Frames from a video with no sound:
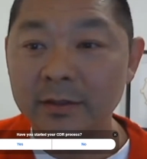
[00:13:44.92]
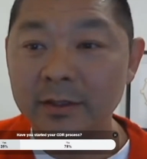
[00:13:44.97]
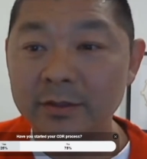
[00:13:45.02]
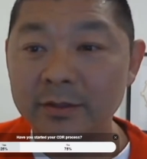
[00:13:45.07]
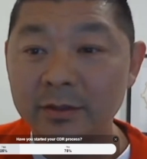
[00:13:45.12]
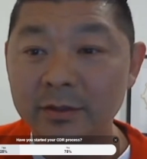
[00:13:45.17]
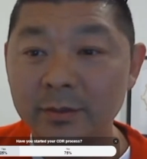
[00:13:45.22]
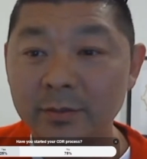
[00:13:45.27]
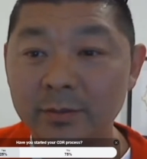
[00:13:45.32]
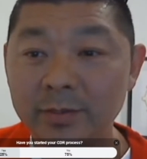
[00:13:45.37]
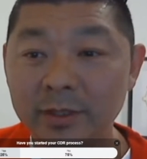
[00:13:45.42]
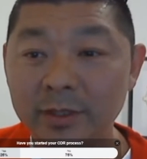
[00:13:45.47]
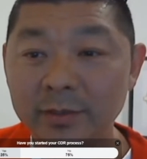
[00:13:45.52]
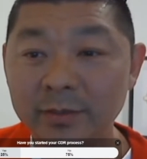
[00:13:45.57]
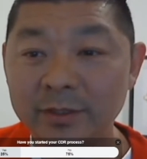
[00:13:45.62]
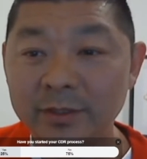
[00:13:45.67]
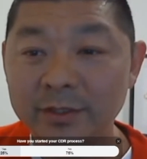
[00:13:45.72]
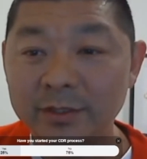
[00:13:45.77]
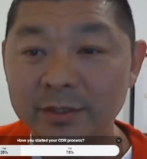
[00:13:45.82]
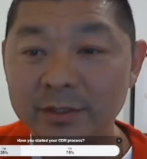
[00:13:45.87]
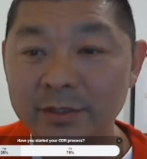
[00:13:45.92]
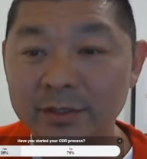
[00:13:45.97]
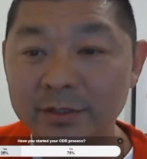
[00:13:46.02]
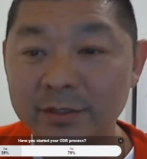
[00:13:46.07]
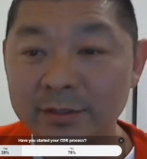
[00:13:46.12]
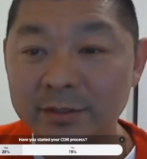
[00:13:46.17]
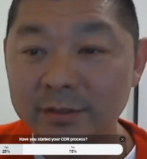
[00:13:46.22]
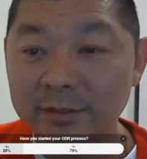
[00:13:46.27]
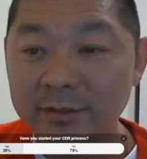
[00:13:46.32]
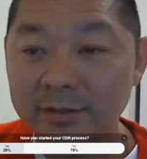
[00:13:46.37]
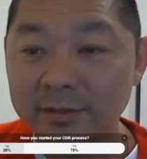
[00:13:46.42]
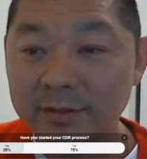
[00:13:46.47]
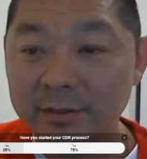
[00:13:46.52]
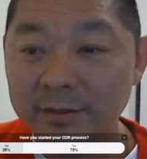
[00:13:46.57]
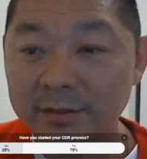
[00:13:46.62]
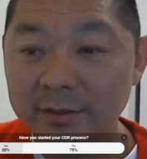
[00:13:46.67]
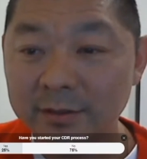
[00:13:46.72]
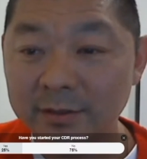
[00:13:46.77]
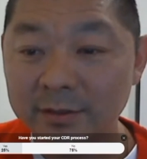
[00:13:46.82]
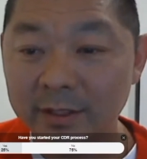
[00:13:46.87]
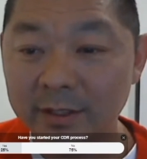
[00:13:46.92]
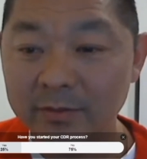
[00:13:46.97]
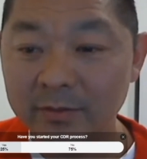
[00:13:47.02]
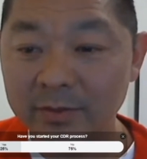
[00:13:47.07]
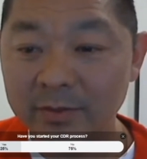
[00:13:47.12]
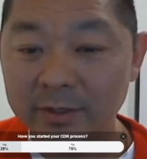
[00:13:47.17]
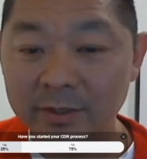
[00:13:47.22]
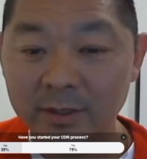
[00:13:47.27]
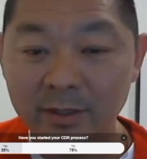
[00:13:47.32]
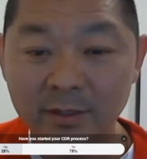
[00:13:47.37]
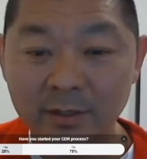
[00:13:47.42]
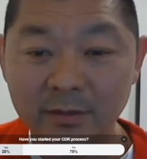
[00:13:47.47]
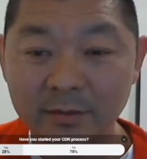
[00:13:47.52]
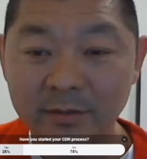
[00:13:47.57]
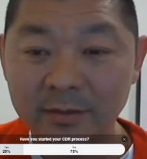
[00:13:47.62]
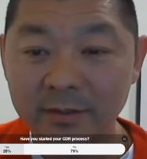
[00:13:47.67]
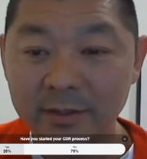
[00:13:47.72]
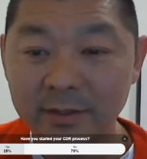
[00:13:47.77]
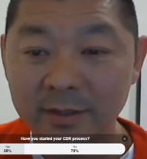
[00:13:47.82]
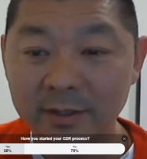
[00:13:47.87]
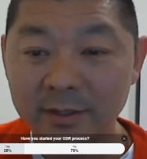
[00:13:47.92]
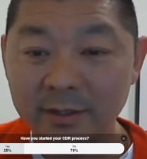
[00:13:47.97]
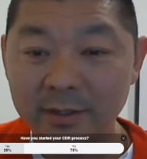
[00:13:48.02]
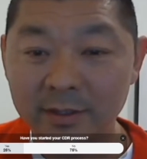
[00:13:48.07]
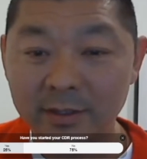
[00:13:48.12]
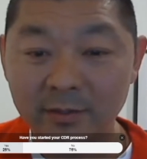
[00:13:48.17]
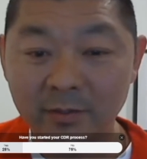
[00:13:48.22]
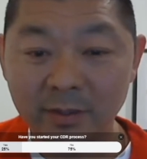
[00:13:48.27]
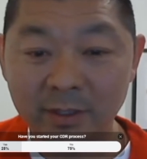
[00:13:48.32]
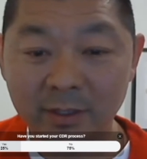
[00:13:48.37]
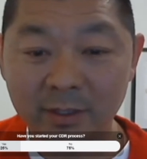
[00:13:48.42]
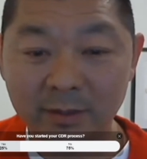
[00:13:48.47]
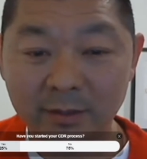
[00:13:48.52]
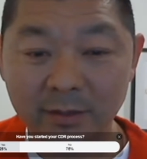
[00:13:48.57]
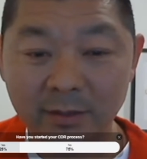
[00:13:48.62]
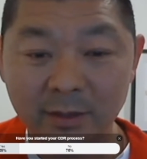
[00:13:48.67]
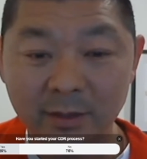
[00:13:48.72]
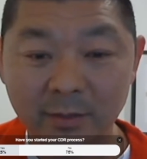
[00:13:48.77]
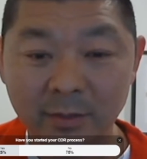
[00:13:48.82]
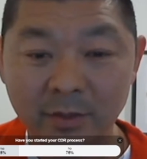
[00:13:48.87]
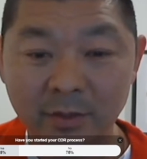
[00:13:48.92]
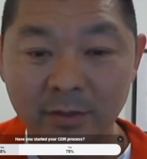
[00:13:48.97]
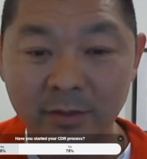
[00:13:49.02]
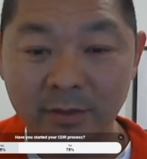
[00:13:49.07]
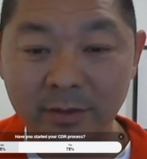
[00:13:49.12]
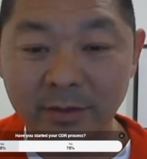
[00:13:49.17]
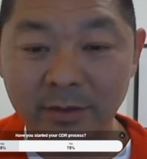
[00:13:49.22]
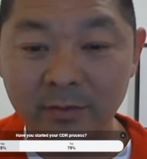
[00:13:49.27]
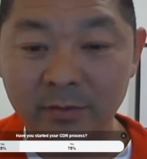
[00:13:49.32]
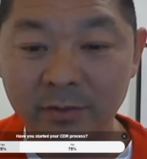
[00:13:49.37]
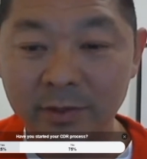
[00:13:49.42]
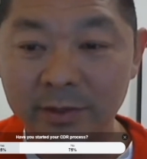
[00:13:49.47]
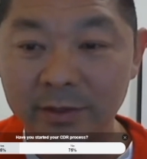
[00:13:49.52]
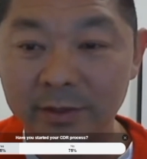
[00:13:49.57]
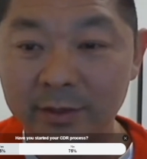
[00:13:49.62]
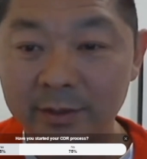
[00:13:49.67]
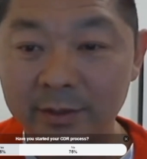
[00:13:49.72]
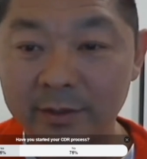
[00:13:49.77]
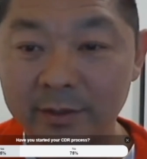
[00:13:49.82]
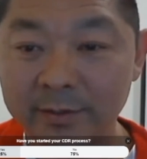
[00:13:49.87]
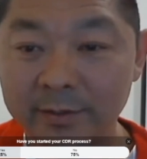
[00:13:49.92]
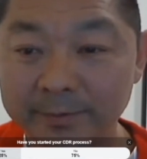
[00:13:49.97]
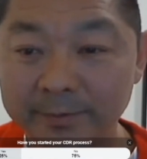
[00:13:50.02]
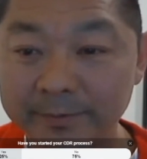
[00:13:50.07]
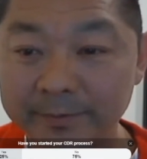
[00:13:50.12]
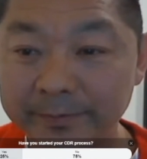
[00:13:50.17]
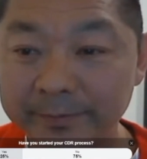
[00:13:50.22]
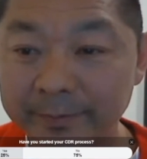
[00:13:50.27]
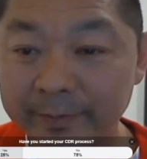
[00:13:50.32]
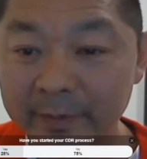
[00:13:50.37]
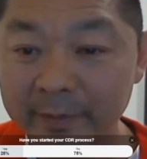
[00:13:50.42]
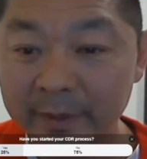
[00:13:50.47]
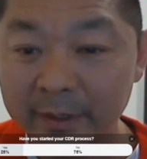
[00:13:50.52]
All right, so I'll publish that result, and then we keep going with the